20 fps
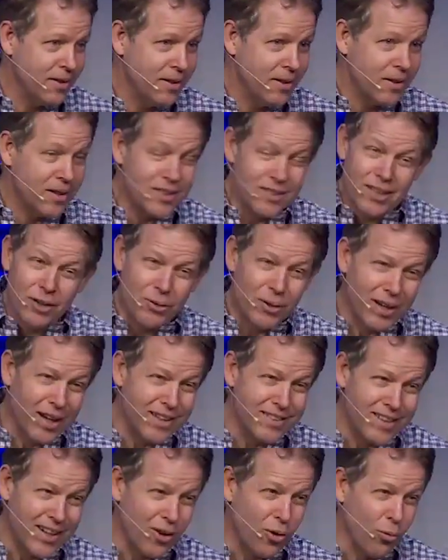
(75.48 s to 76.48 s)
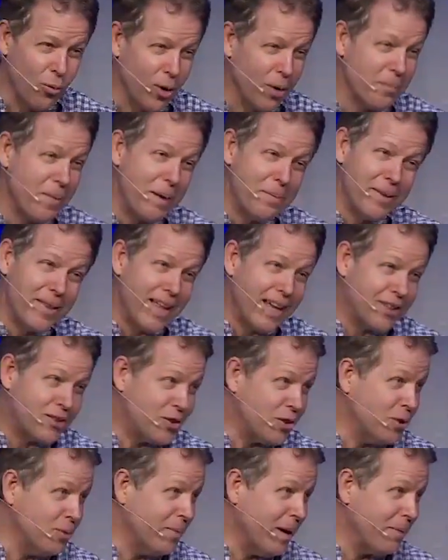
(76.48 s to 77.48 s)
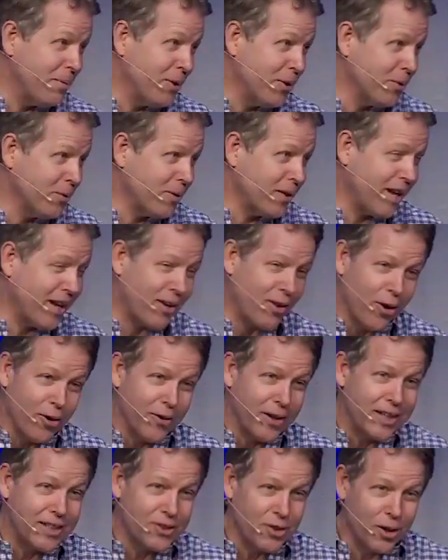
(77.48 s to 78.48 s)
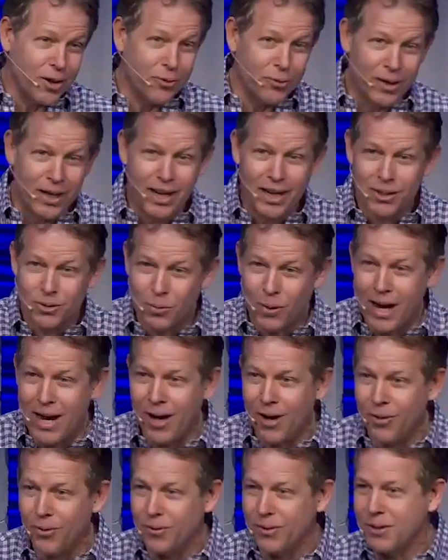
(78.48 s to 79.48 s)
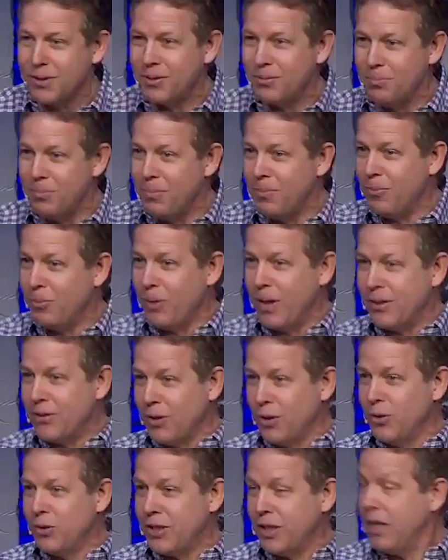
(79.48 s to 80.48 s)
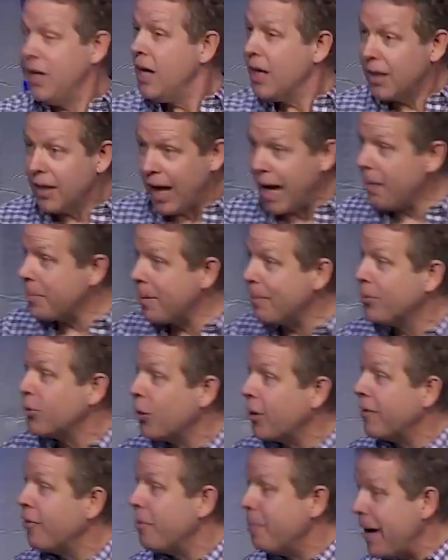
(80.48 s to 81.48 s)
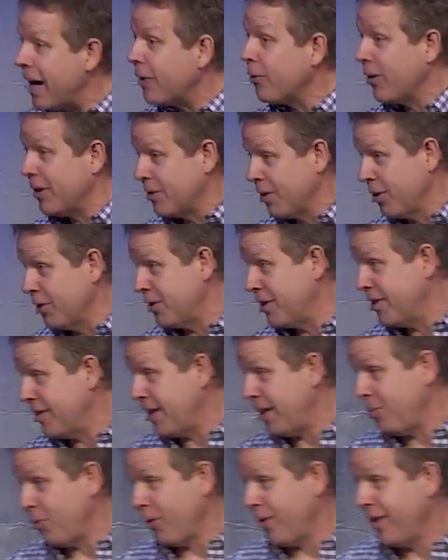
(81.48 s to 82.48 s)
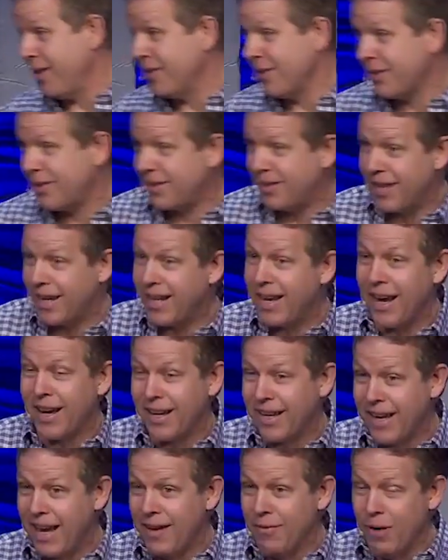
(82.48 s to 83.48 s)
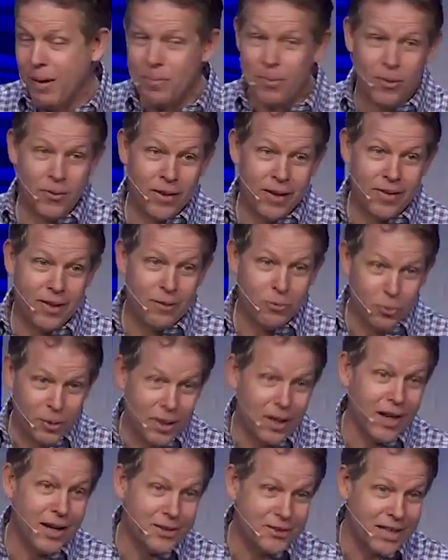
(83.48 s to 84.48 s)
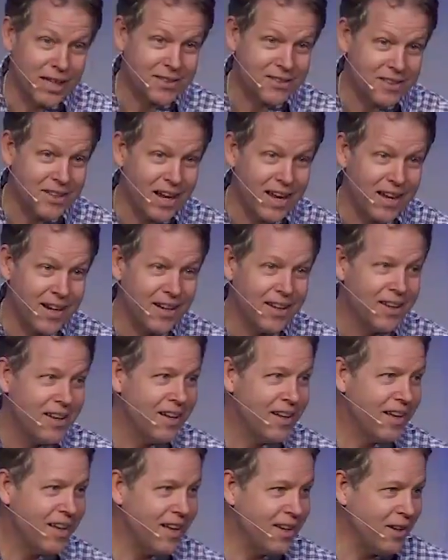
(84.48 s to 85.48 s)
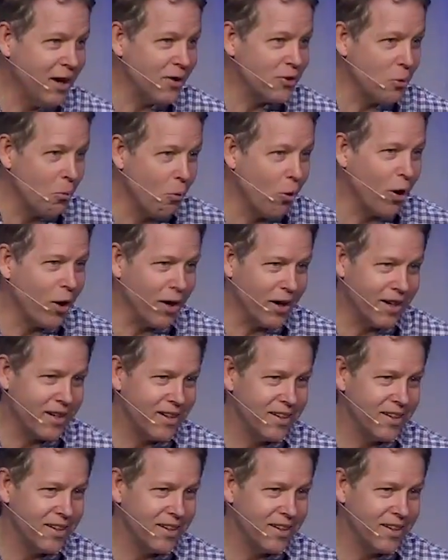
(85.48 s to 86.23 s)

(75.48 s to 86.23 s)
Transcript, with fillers: because they realize they don't work. Maybe that's you. Maybe you're like already starting to realize, wow, this resolution. A lot of people don't even make resolutions anymore. They just, they kind of gave up on that. They realize that's not, it doesn't work.